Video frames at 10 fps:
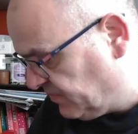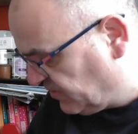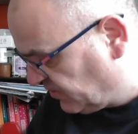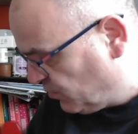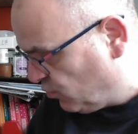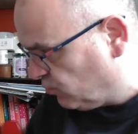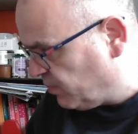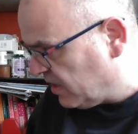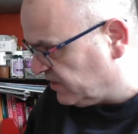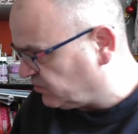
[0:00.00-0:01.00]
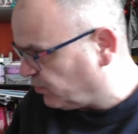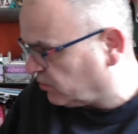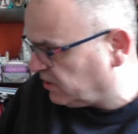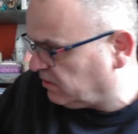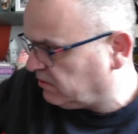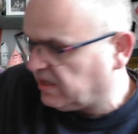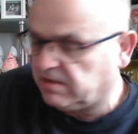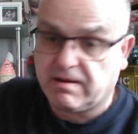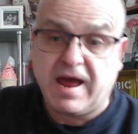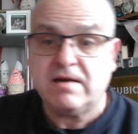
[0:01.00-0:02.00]
small PiSprog unit,
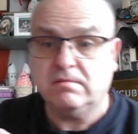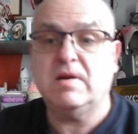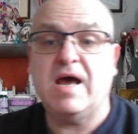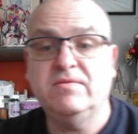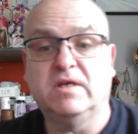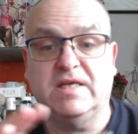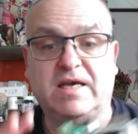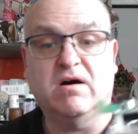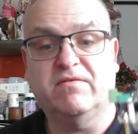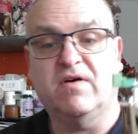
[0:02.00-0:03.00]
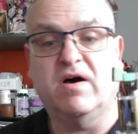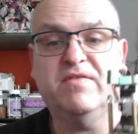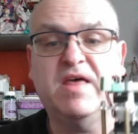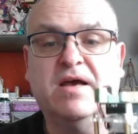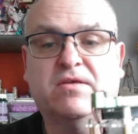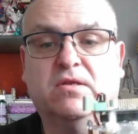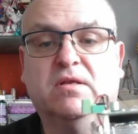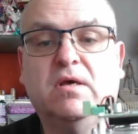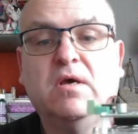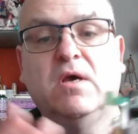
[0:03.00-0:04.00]
and the DR5000,
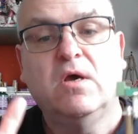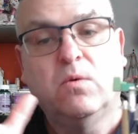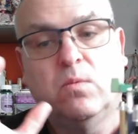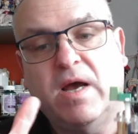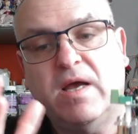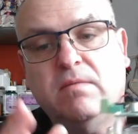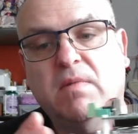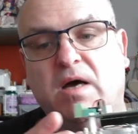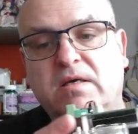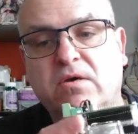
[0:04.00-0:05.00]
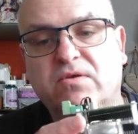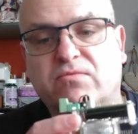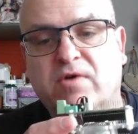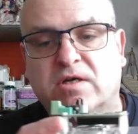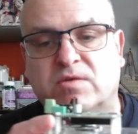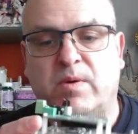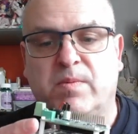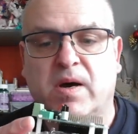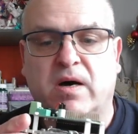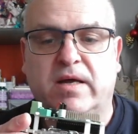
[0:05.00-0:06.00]
where I use a Raspberry
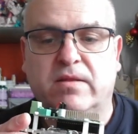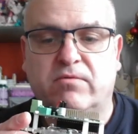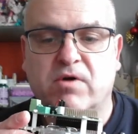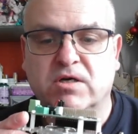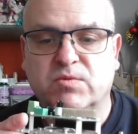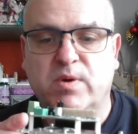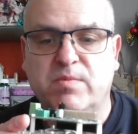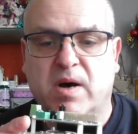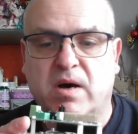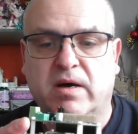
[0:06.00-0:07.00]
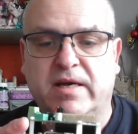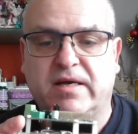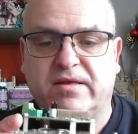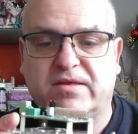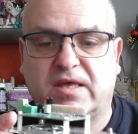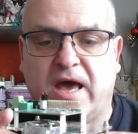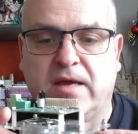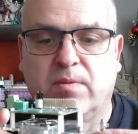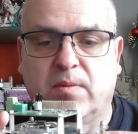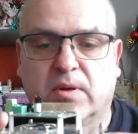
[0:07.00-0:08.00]
Pi, and the Raspberry Pi is
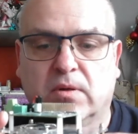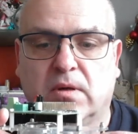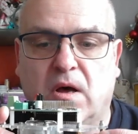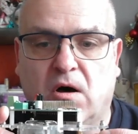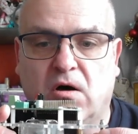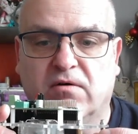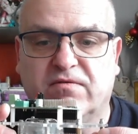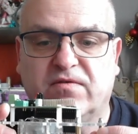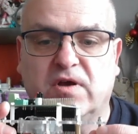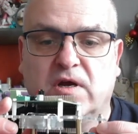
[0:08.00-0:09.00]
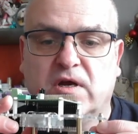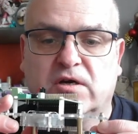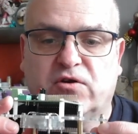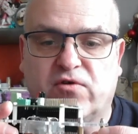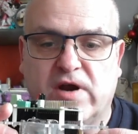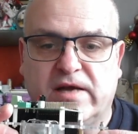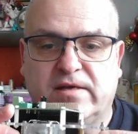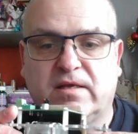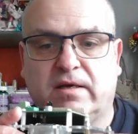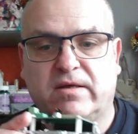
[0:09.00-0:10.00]
capable of
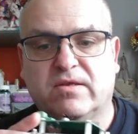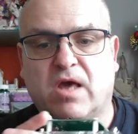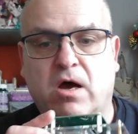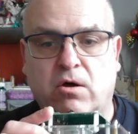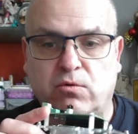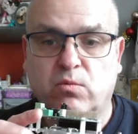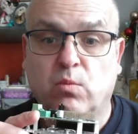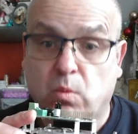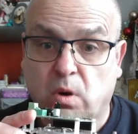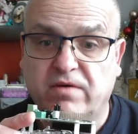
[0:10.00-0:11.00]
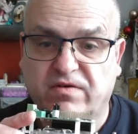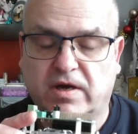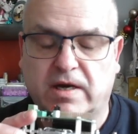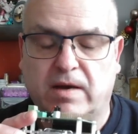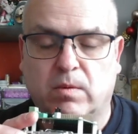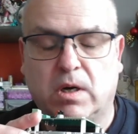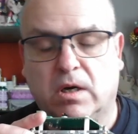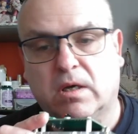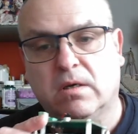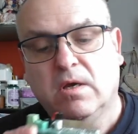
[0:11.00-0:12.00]
creating its own Wi-Fi
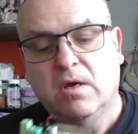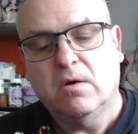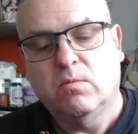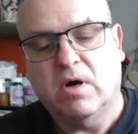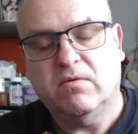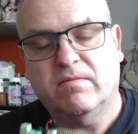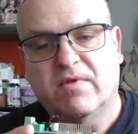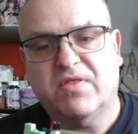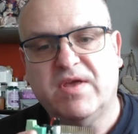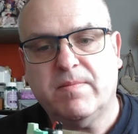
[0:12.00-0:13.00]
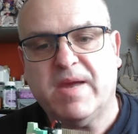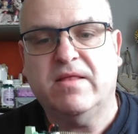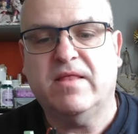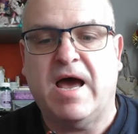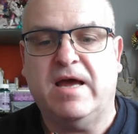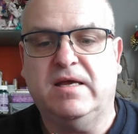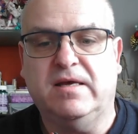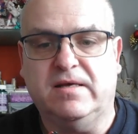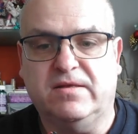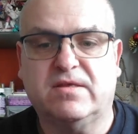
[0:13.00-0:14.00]
network. Well, the thing about that
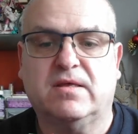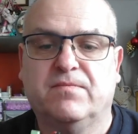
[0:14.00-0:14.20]
is